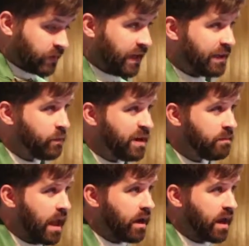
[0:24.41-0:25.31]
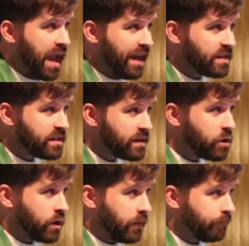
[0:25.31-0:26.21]
and we make a
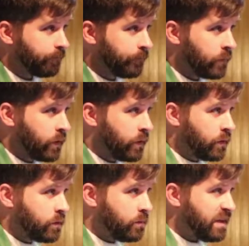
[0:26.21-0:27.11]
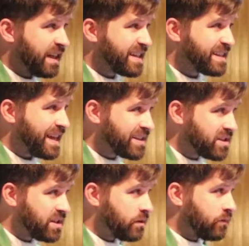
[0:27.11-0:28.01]
decision to be
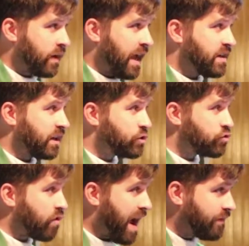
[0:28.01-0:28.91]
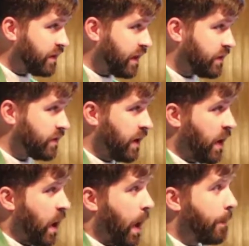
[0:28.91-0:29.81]
excessive and
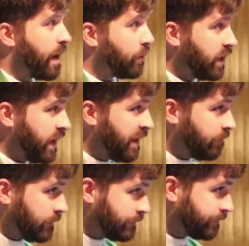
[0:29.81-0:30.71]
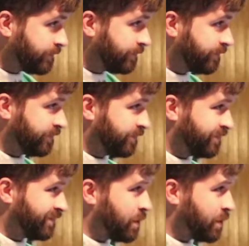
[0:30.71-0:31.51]
extravagant about him,